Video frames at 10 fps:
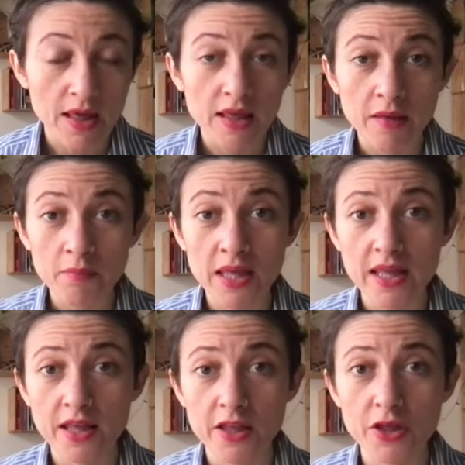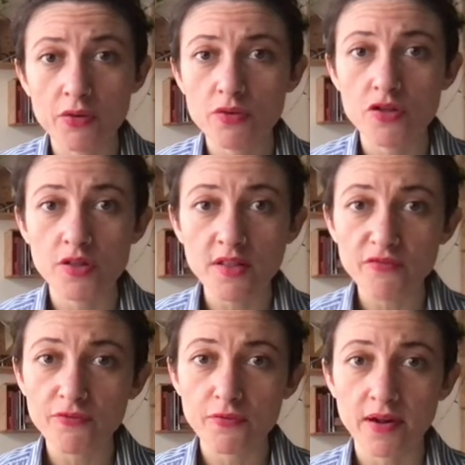can make a huge
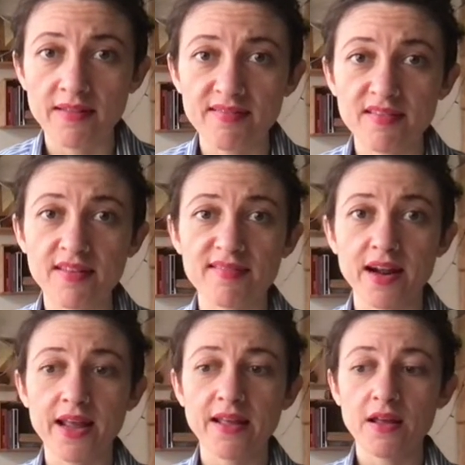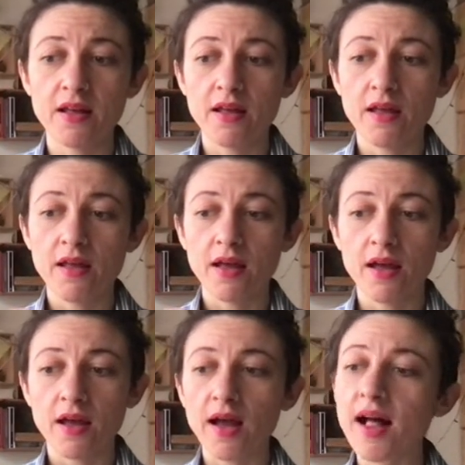difference, because like
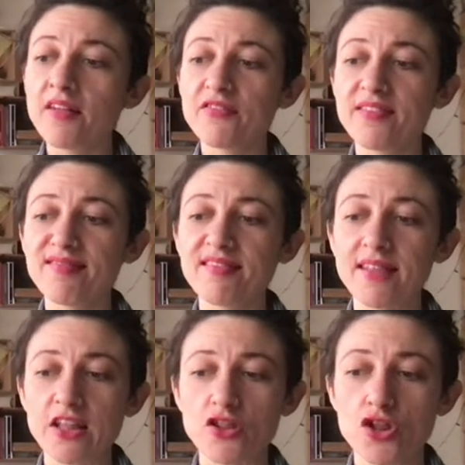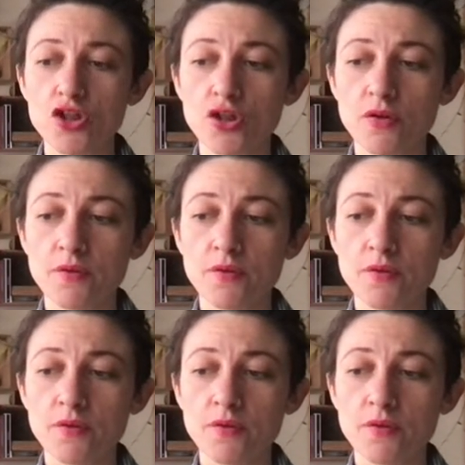half a stitch,